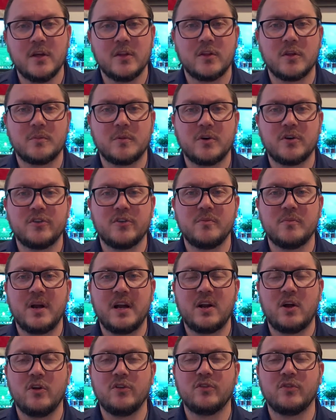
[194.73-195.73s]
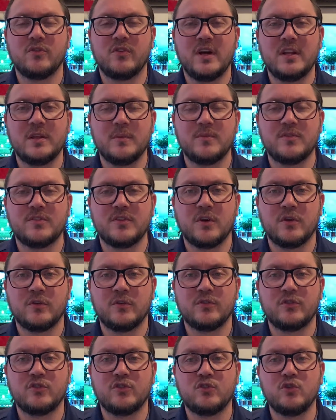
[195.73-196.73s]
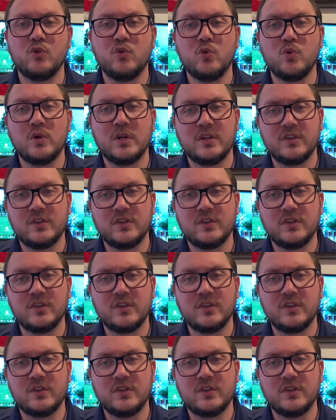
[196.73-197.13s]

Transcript: the person might also find themselves soon